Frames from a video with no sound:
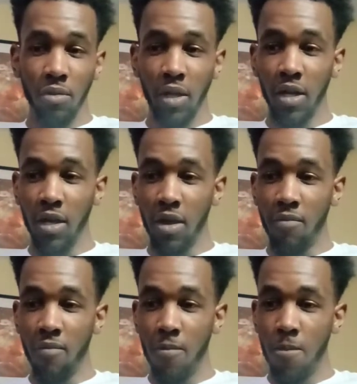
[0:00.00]

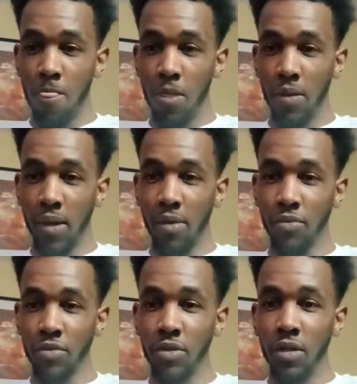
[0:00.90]
And I
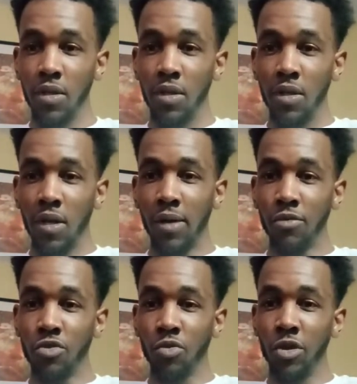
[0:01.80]
was
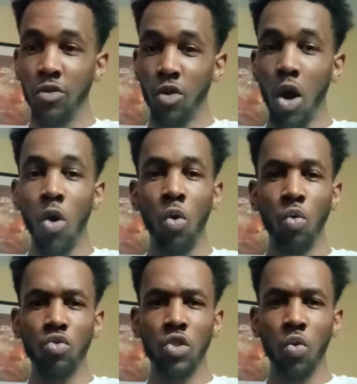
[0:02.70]
real
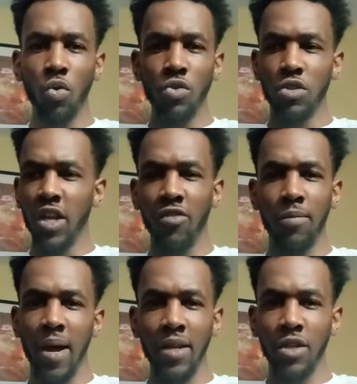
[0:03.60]
cold towards
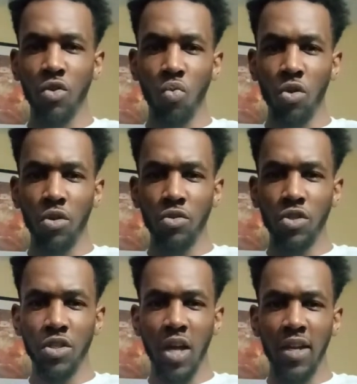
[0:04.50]
everybody in the world.
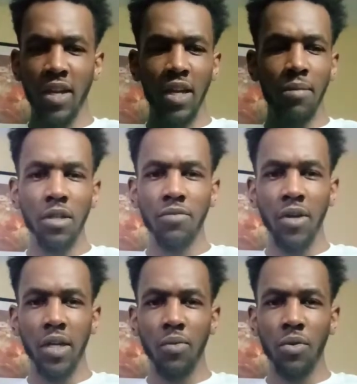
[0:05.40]
Just any
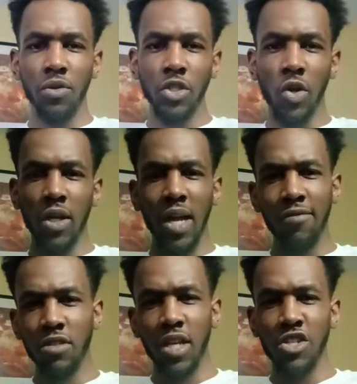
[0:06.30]
motherfucker that wanted to start a
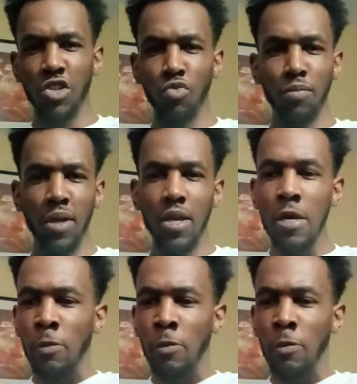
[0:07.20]
conversation with me,